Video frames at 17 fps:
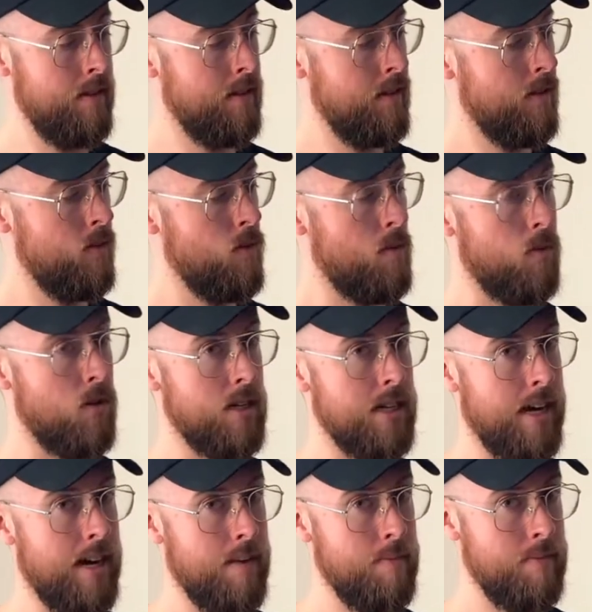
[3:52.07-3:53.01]
One more
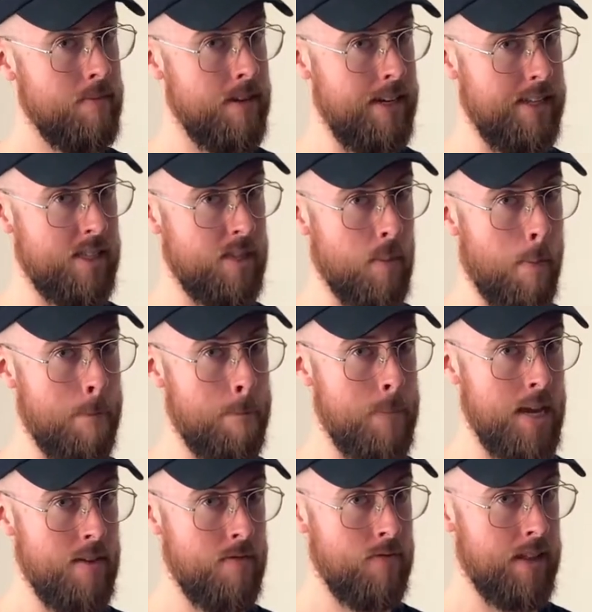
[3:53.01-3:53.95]
time, it's
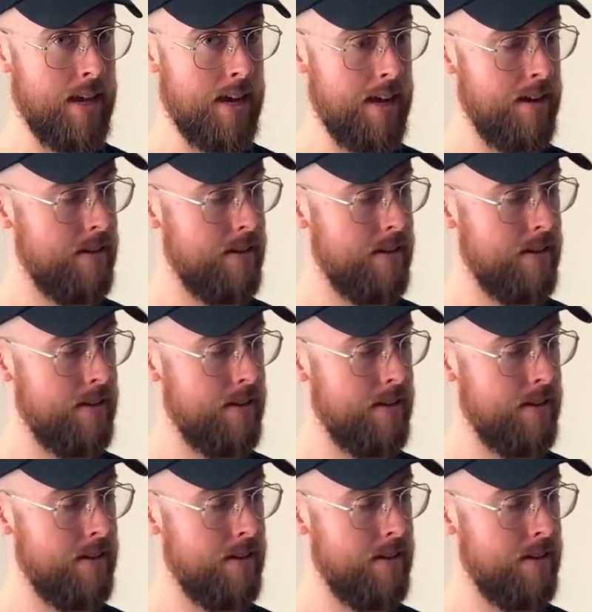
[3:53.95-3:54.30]
B flat,